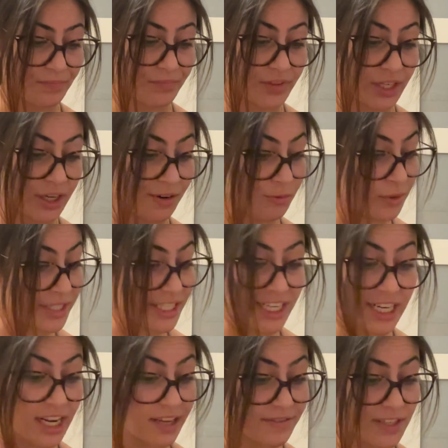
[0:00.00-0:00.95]
There was
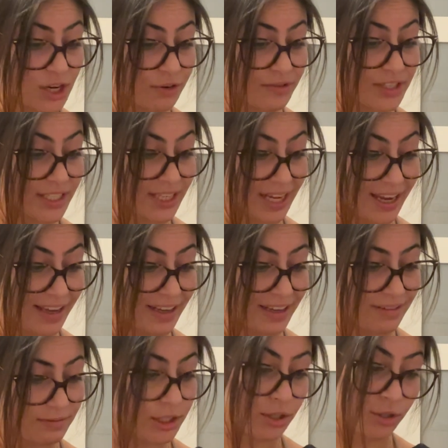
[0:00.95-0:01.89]
enough snow for
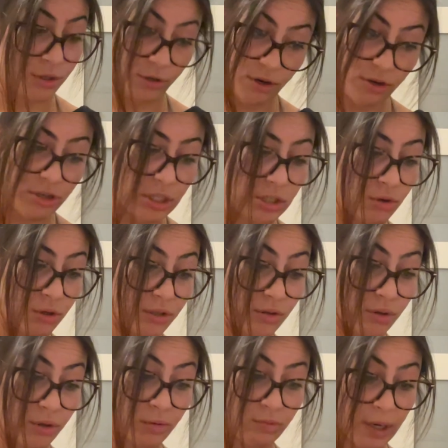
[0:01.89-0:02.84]
skiing, the grocery store
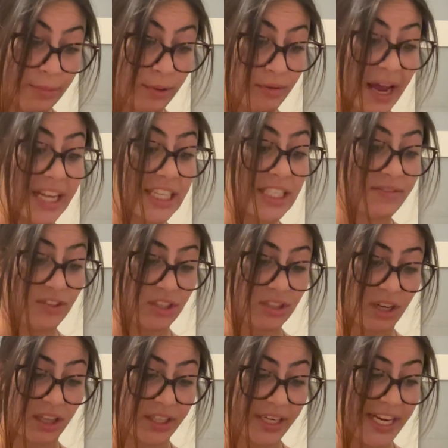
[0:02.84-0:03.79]
sold rubber rats for a
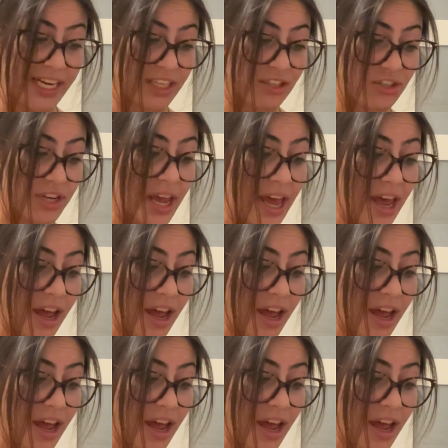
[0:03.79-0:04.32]
dollar each,